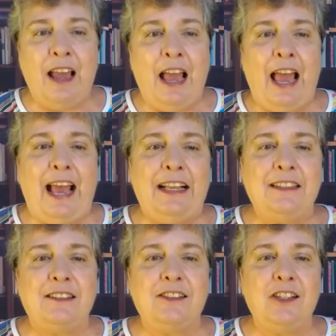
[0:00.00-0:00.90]

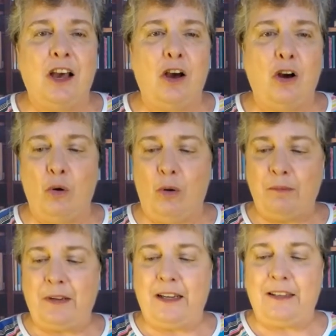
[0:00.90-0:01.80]
And so
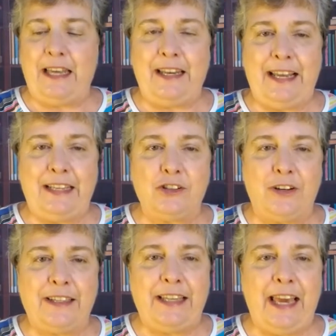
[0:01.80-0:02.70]
I'm going to hit
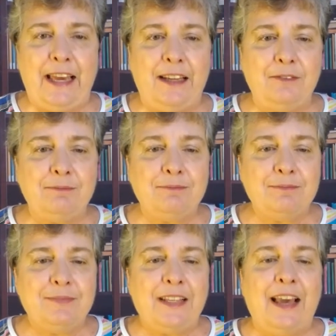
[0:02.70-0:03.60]
enter again.
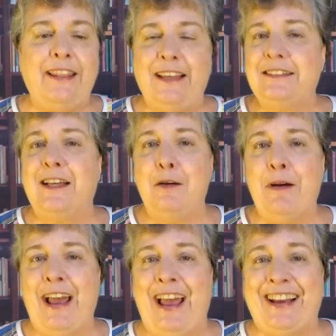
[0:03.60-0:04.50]
And this time
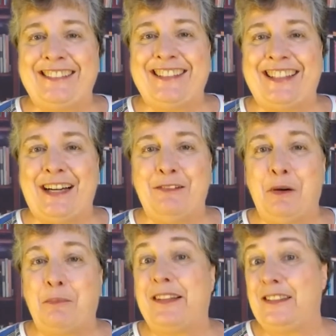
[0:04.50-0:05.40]
I actually come
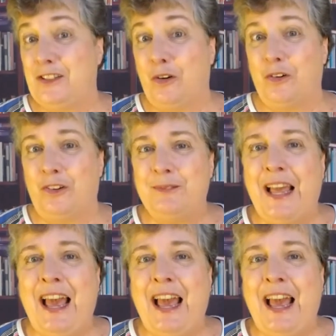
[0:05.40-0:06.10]
up with a total.